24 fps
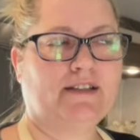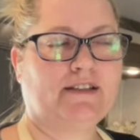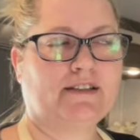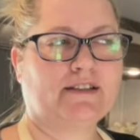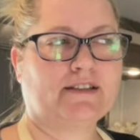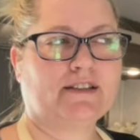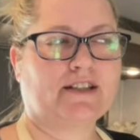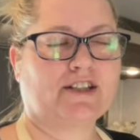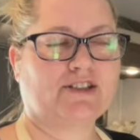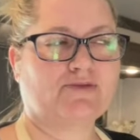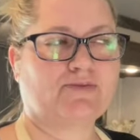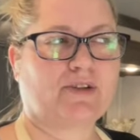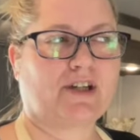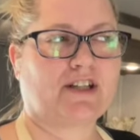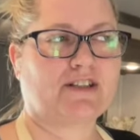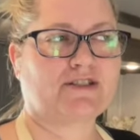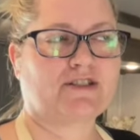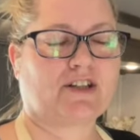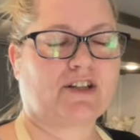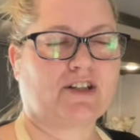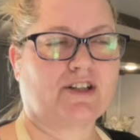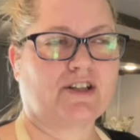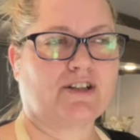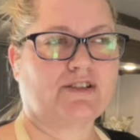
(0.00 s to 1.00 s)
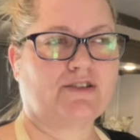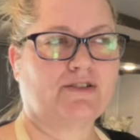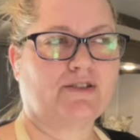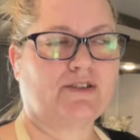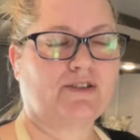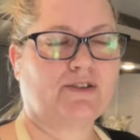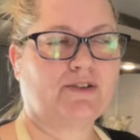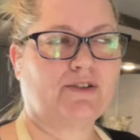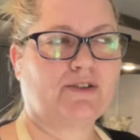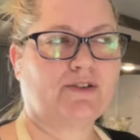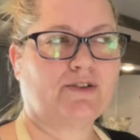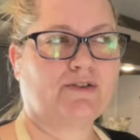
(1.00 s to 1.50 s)
because when I started
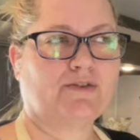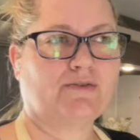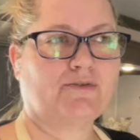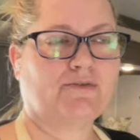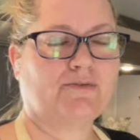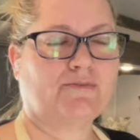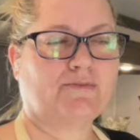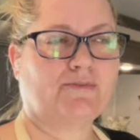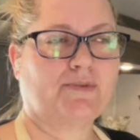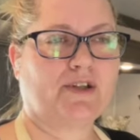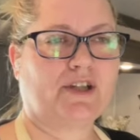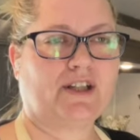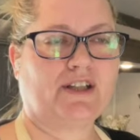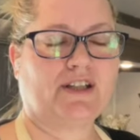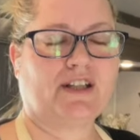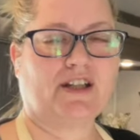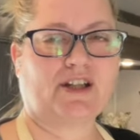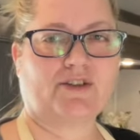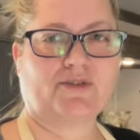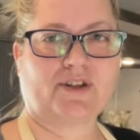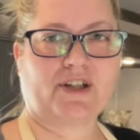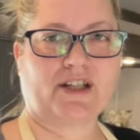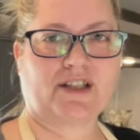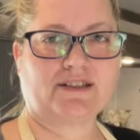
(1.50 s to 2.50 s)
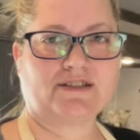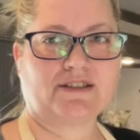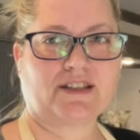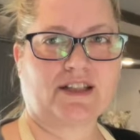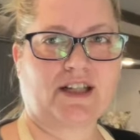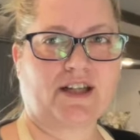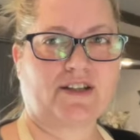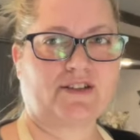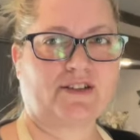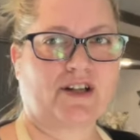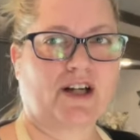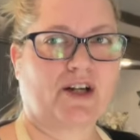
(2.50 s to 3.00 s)
putting the ingredients
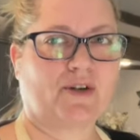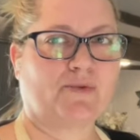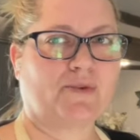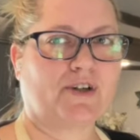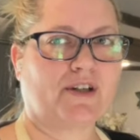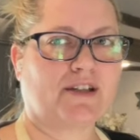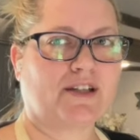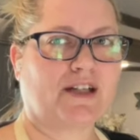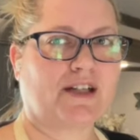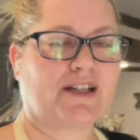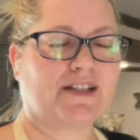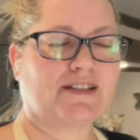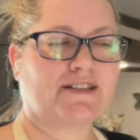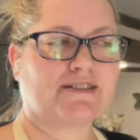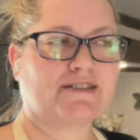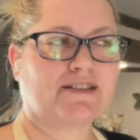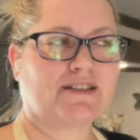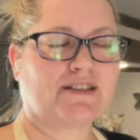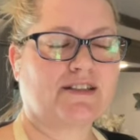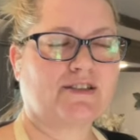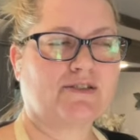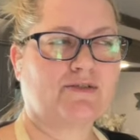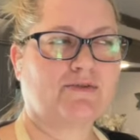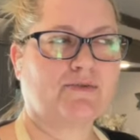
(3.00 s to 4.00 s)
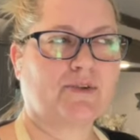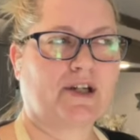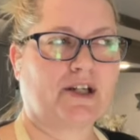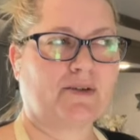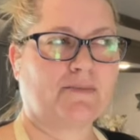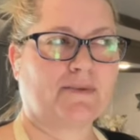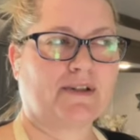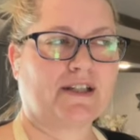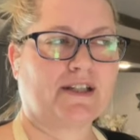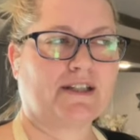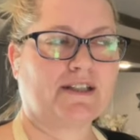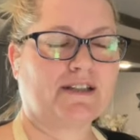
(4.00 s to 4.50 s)
together I realized, wait a
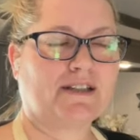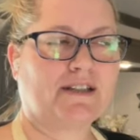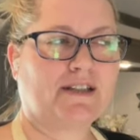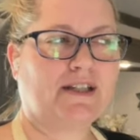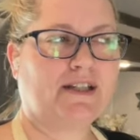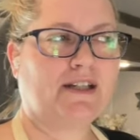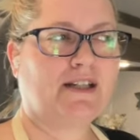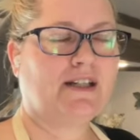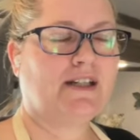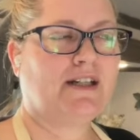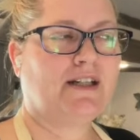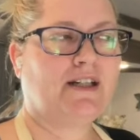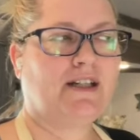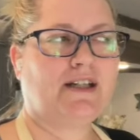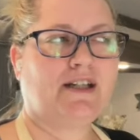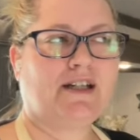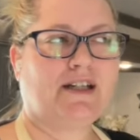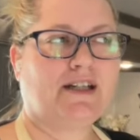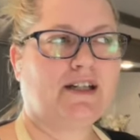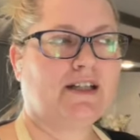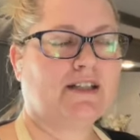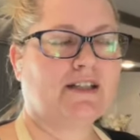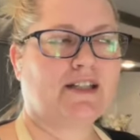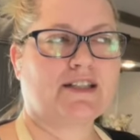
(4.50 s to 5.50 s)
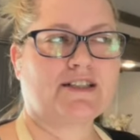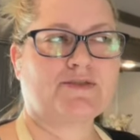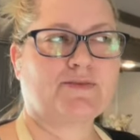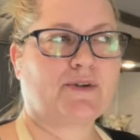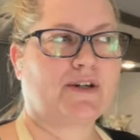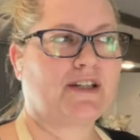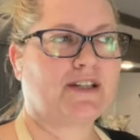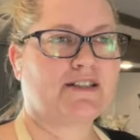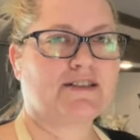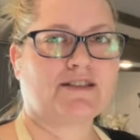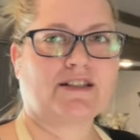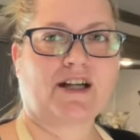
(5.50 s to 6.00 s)
minute, this
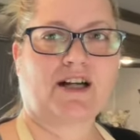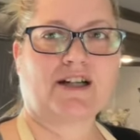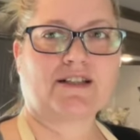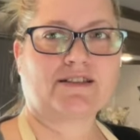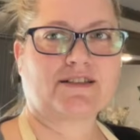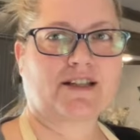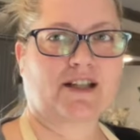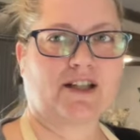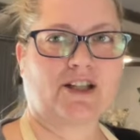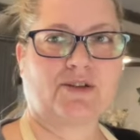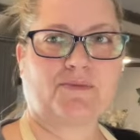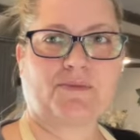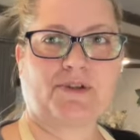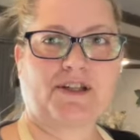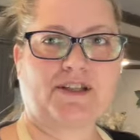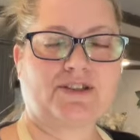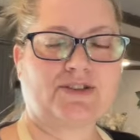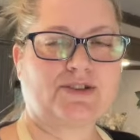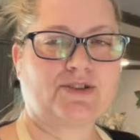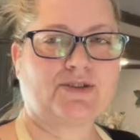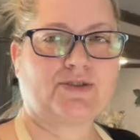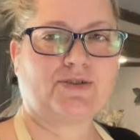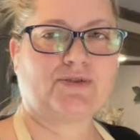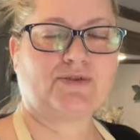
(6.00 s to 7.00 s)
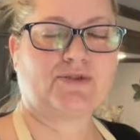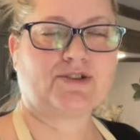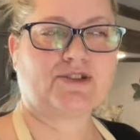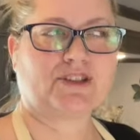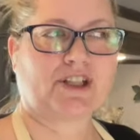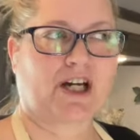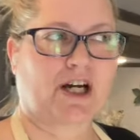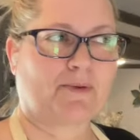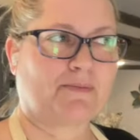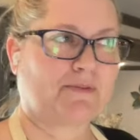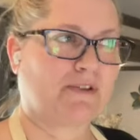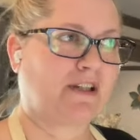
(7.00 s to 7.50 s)
one is not telling me to
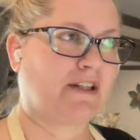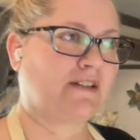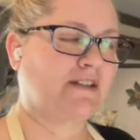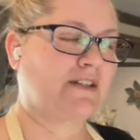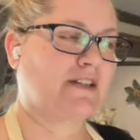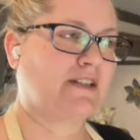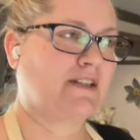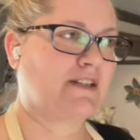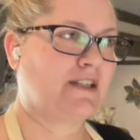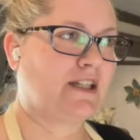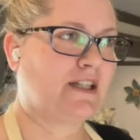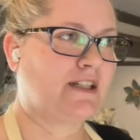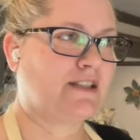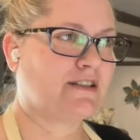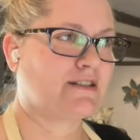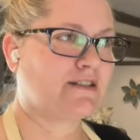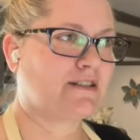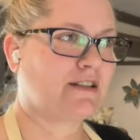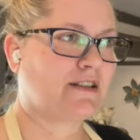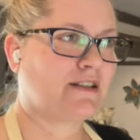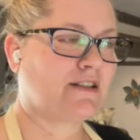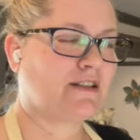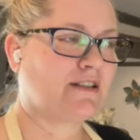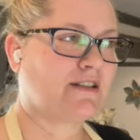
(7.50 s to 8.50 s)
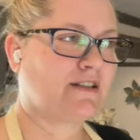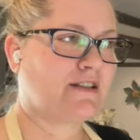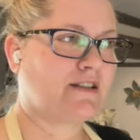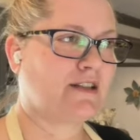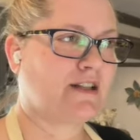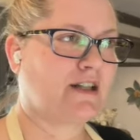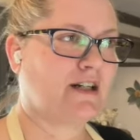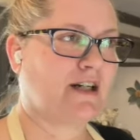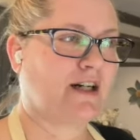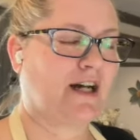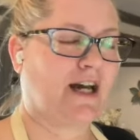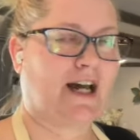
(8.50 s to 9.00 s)
stop and let the yeast
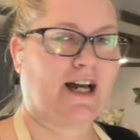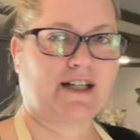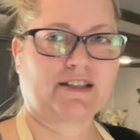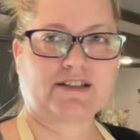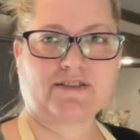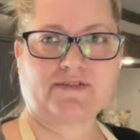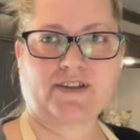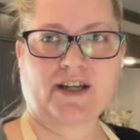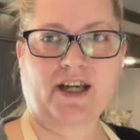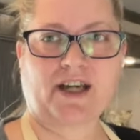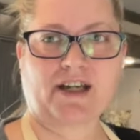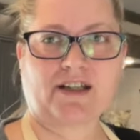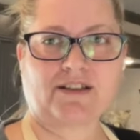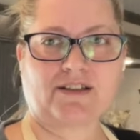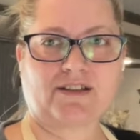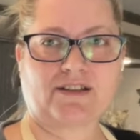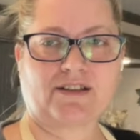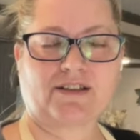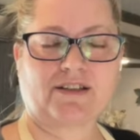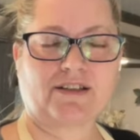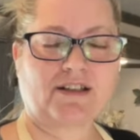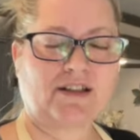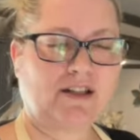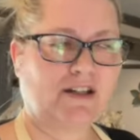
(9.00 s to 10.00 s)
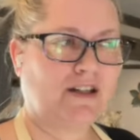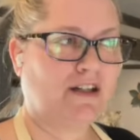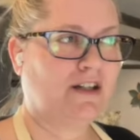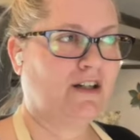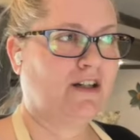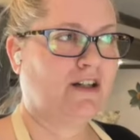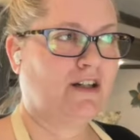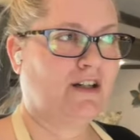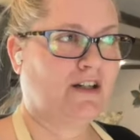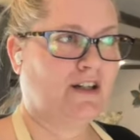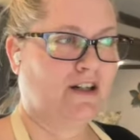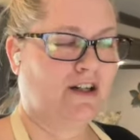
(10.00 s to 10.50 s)
activate and
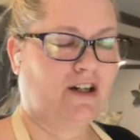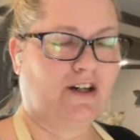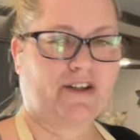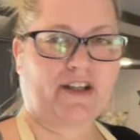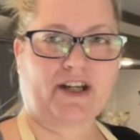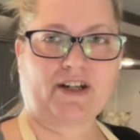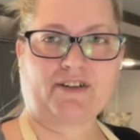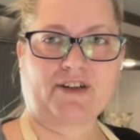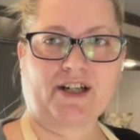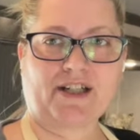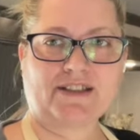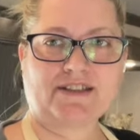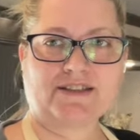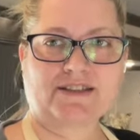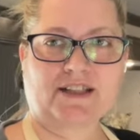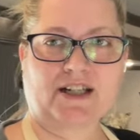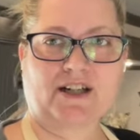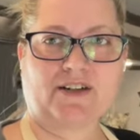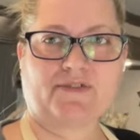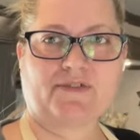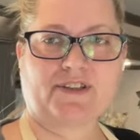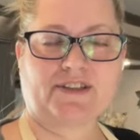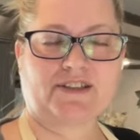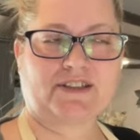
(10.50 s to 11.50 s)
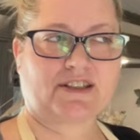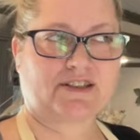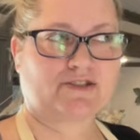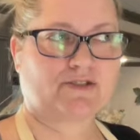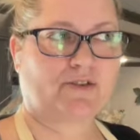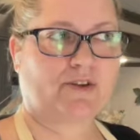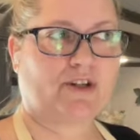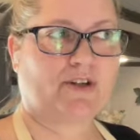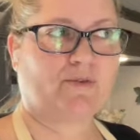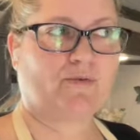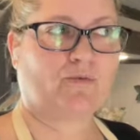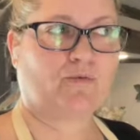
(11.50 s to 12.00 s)
all that great stuff. It's just
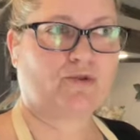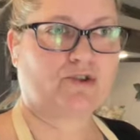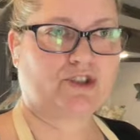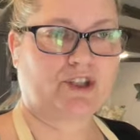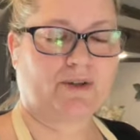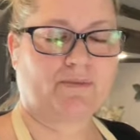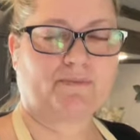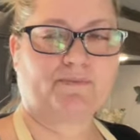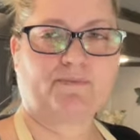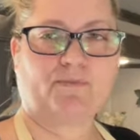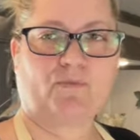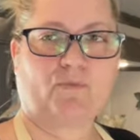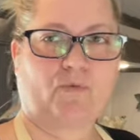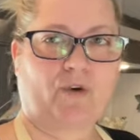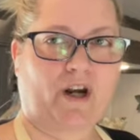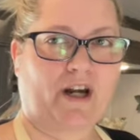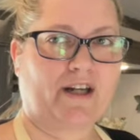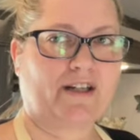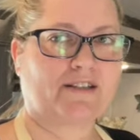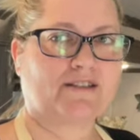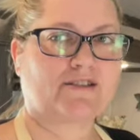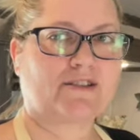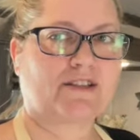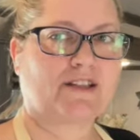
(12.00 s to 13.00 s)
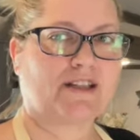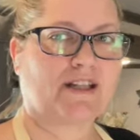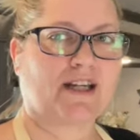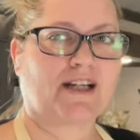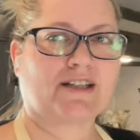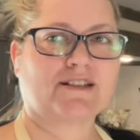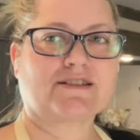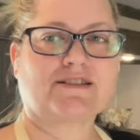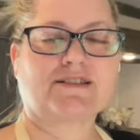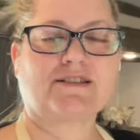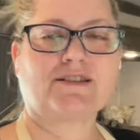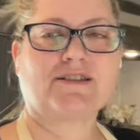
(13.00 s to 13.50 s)
going to jump right into the
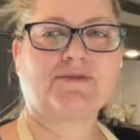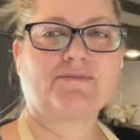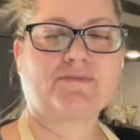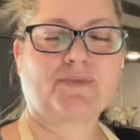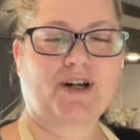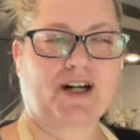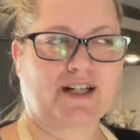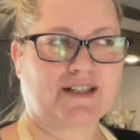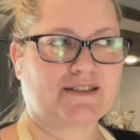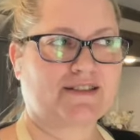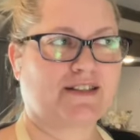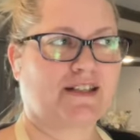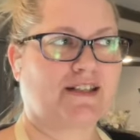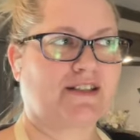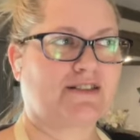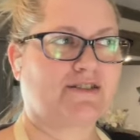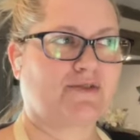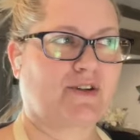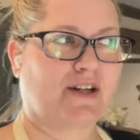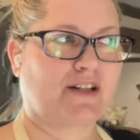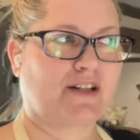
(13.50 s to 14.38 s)
next process,